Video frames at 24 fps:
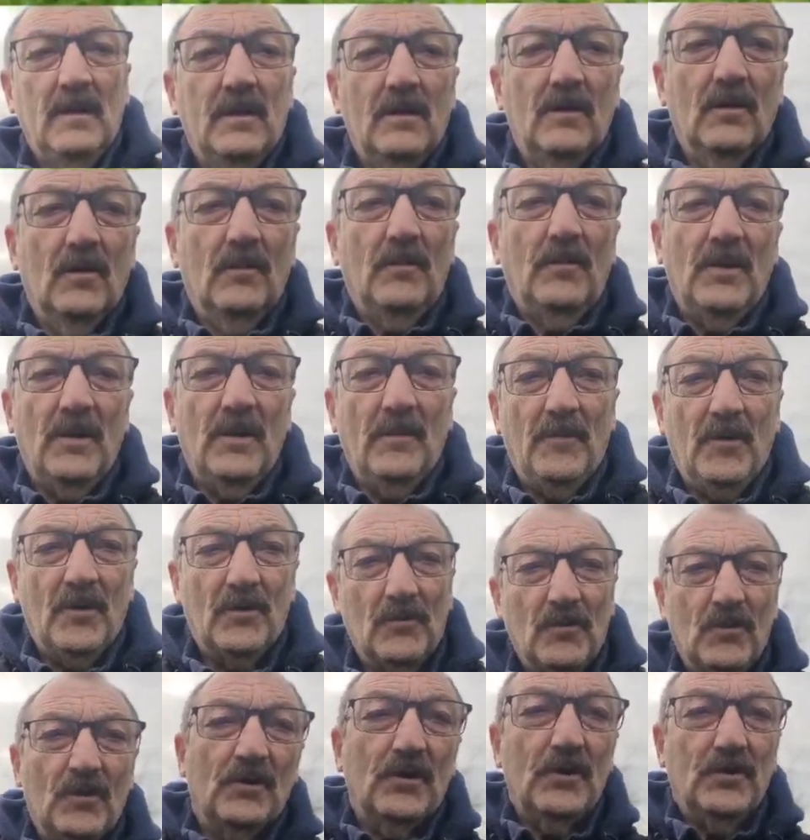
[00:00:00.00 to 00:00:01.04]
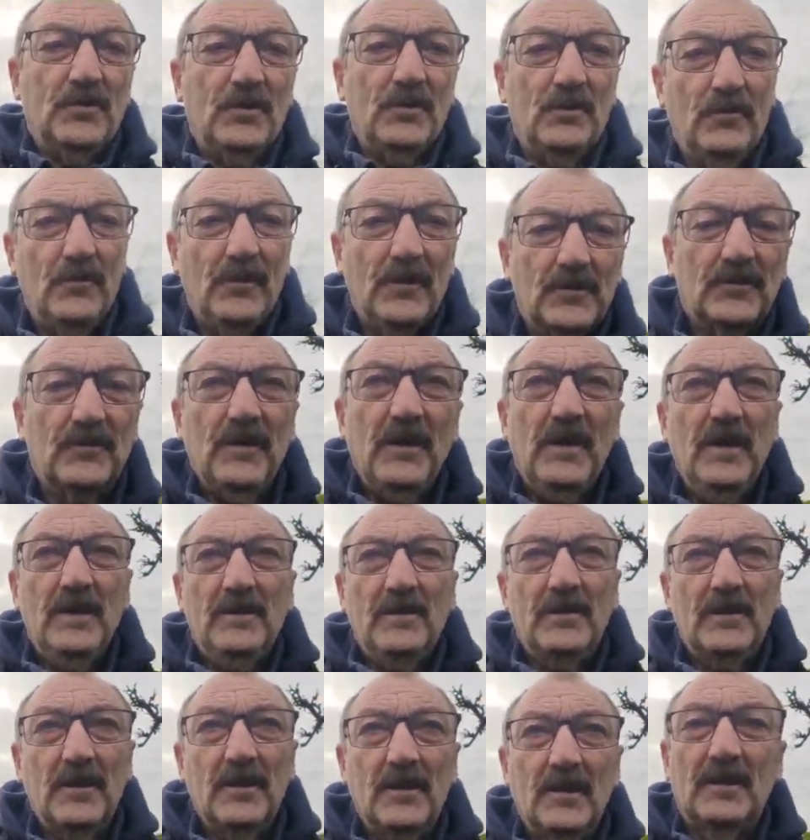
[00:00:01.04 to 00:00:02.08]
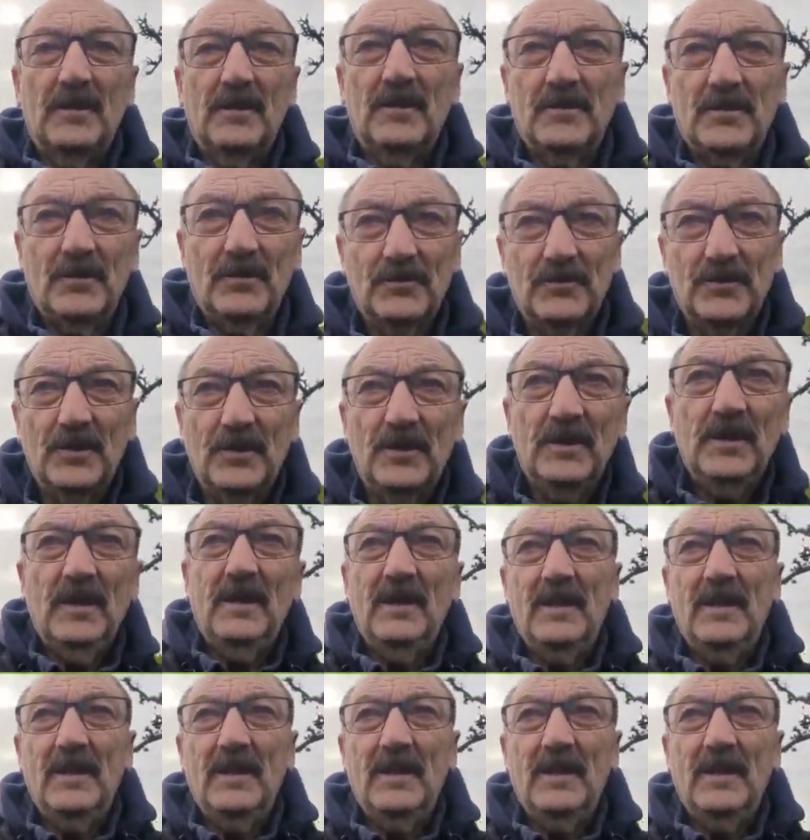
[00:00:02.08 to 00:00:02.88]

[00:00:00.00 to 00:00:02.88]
Hopefully I'm not walking too fast for you, so you can still see.